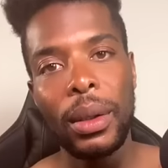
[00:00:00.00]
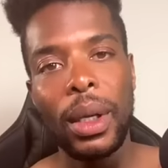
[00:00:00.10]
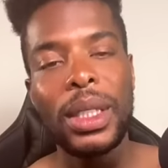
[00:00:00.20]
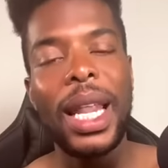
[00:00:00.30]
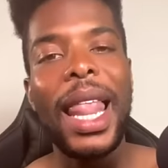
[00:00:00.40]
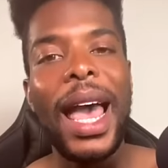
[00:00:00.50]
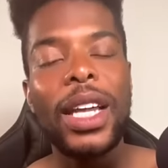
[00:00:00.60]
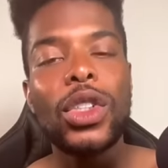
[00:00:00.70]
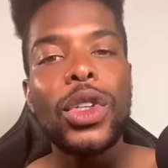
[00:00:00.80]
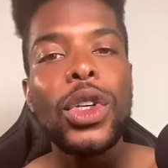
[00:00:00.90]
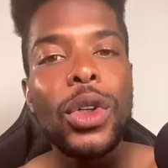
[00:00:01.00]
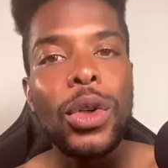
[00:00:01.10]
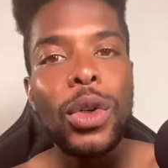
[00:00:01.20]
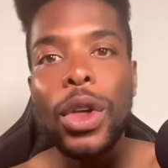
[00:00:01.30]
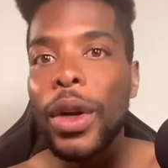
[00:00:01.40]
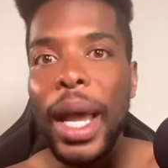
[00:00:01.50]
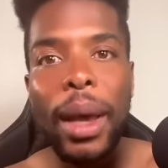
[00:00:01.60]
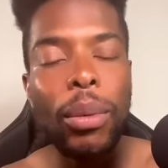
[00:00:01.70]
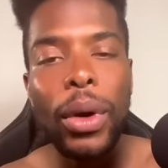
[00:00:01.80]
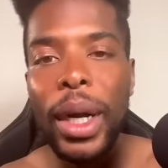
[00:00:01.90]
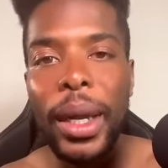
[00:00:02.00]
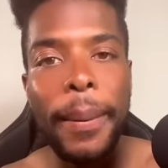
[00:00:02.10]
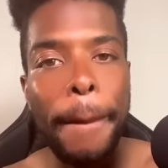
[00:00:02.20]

because I lied to you. You're not pretty.